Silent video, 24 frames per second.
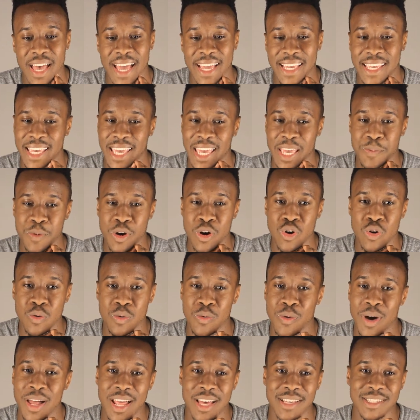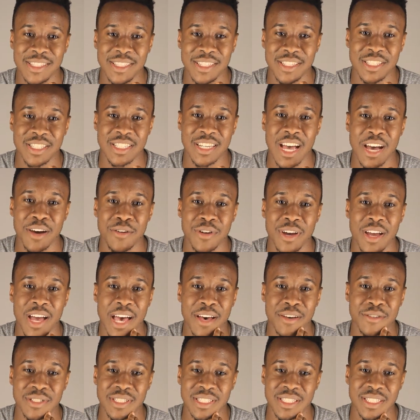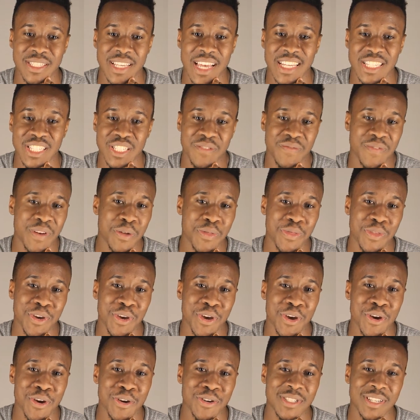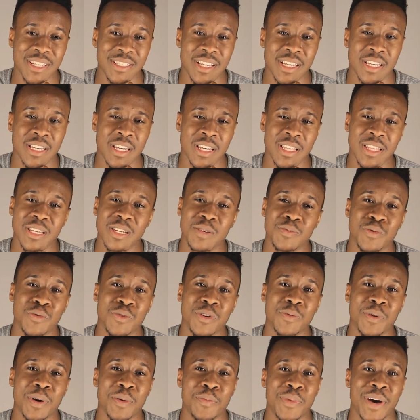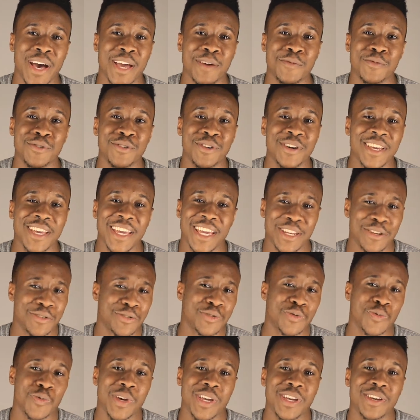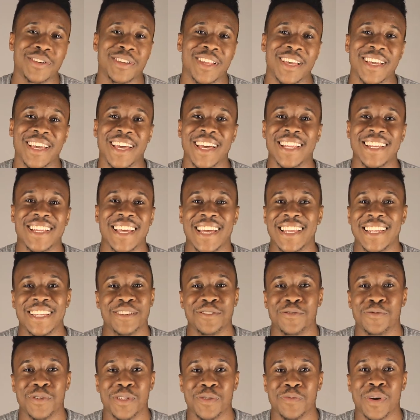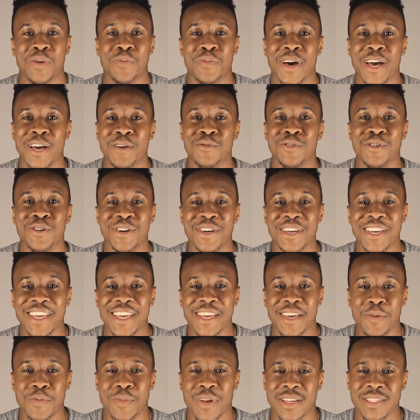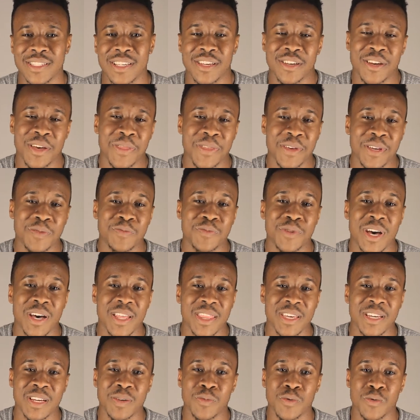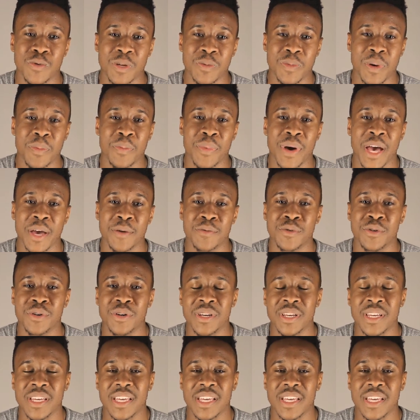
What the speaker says: I came home, and while I was in the shower, I just felt the urge. I was like, yeah, I think I'm gonna read my Bible. And it was weird, like I didn't read my Bible, but I was like, yeah, I think I'm gonna read my Bible.